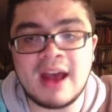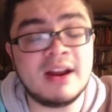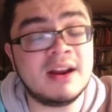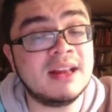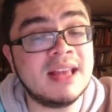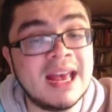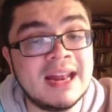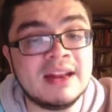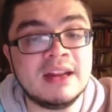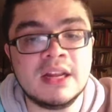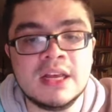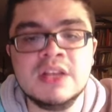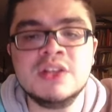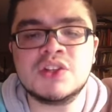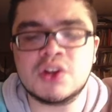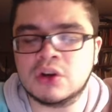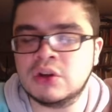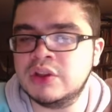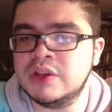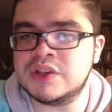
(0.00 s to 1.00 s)
And again, it is
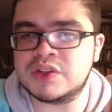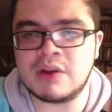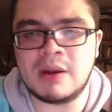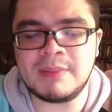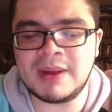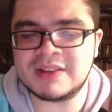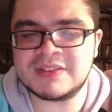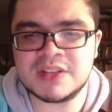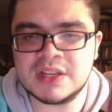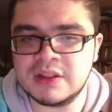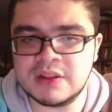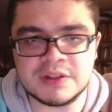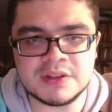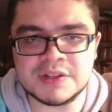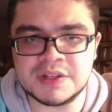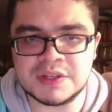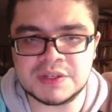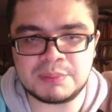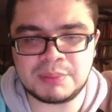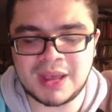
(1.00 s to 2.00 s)
early, so I'm not saying that this
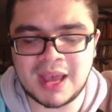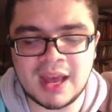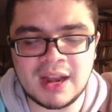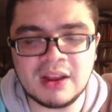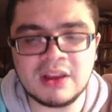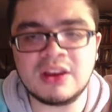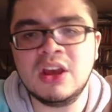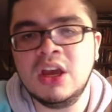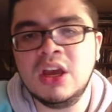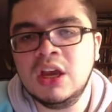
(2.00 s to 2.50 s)
is panic,